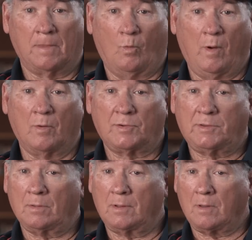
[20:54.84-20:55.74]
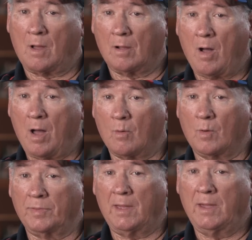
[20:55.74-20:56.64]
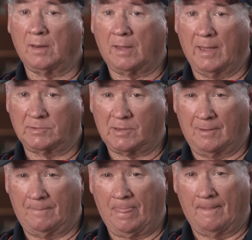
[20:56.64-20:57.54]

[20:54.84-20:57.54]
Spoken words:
We were still in Dong Ha when they hit Khe Sanh.